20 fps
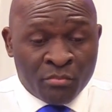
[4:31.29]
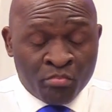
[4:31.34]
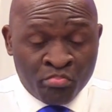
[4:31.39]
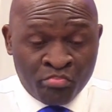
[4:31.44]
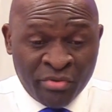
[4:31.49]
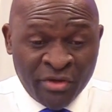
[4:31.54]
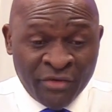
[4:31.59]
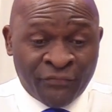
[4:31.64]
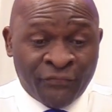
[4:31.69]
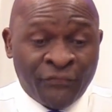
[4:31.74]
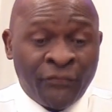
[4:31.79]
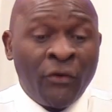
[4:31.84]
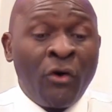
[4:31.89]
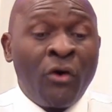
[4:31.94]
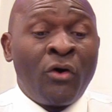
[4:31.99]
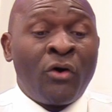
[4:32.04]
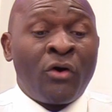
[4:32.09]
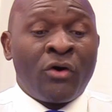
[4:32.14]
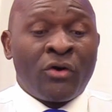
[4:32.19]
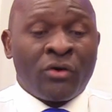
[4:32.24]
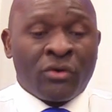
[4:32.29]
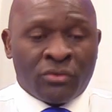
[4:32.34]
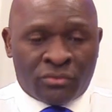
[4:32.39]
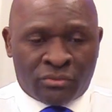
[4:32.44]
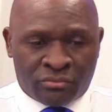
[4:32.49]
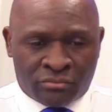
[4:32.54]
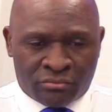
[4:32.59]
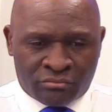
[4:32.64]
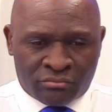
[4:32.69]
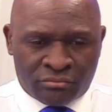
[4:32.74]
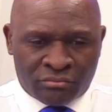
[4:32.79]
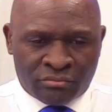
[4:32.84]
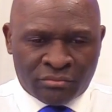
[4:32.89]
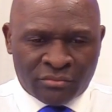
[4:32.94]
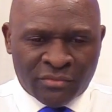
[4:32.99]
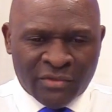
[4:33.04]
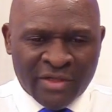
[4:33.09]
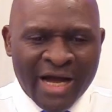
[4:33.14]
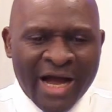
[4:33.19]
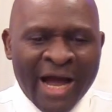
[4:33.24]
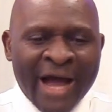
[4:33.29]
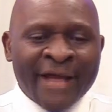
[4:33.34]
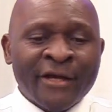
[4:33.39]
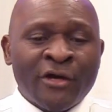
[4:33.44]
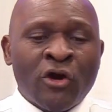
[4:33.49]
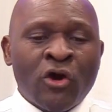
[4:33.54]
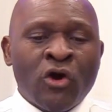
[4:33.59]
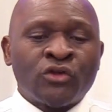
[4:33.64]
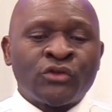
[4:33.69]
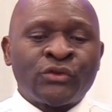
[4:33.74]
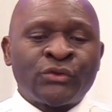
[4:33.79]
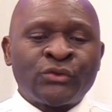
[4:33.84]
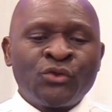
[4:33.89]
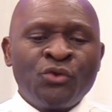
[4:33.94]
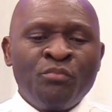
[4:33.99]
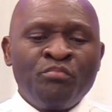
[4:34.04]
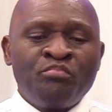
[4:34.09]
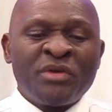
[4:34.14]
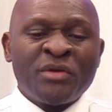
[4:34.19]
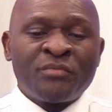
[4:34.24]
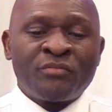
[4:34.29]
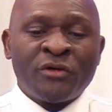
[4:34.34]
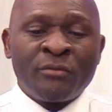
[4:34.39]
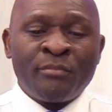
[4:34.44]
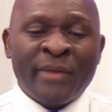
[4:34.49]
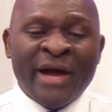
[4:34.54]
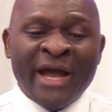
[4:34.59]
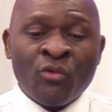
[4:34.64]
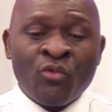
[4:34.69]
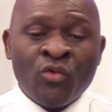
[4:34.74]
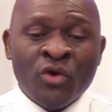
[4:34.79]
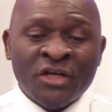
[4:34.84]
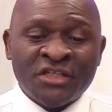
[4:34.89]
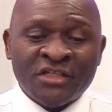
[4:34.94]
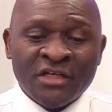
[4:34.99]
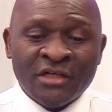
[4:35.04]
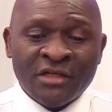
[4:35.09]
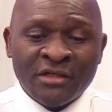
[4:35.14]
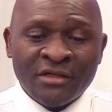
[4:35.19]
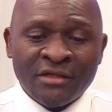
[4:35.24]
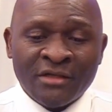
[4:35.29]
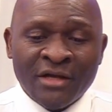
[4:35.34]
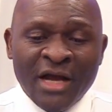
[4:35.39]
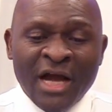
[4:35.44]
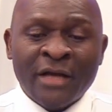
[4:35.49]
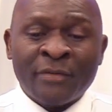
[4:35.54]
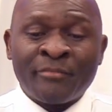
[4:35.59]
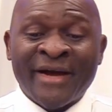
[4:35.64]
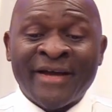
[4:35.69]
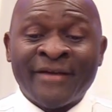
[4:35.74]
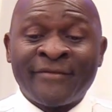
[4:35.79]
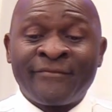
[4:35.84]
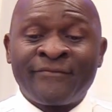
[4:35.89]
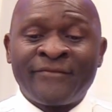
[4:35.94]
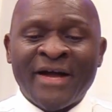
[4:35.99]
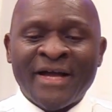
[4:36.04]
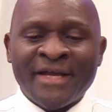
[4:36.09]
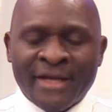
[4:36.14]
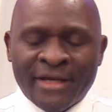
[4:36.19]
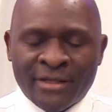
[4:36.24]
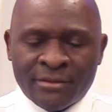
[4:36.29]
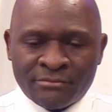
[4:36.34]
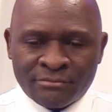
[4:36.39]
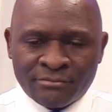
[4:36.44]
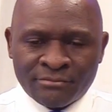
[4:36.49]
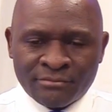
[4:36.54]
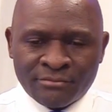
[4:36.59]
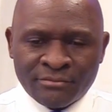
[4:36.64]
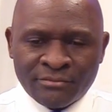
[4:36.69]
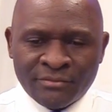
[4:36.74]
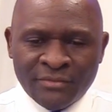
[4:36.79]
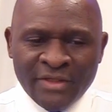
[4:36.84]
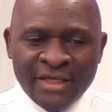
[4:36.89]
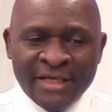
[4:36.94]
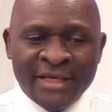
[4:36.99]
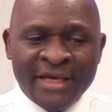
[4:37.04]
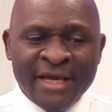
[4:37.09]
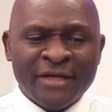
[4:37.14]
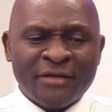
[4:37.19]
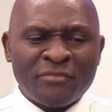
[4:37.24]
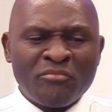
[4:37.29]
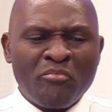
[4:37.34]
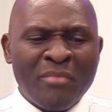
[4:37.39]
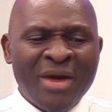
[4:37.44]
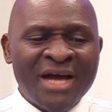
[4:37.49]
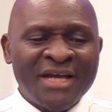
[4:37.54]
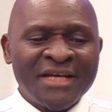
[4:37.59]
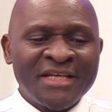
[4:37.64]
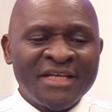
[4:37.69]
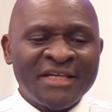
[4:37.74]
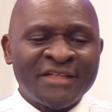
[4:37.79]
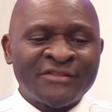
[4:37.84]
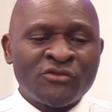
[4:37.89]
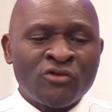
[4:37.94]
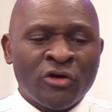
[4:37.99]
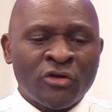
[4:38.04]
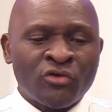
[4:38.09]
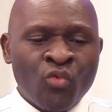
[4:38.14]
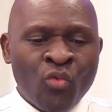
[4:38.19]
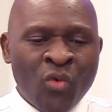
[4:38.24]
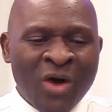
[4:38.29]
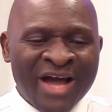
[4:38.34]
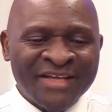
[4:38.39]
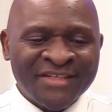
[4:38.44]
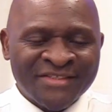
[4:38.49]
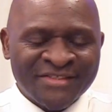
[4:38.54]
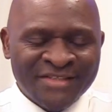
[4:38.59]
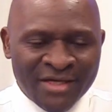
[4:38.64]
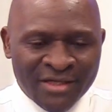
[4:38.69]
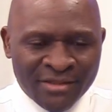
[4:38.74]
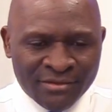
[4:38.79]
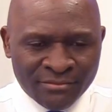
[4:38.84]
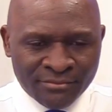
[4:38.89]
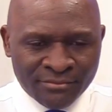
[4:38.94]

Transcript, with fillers: Before I consume people by water and by fire, yet man is not wiser.